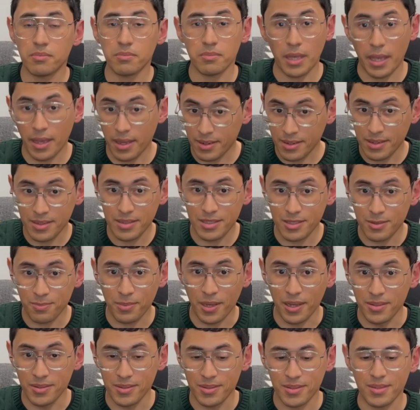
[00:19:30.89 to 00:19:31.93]
and
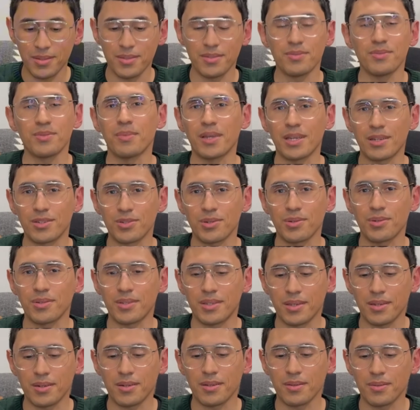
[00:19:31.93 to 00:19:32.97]
expensive, make sure you
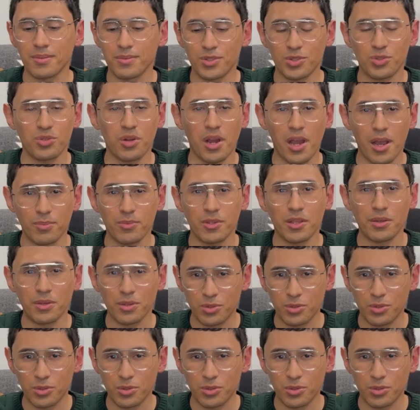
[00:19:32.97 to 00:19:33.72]
get a strap that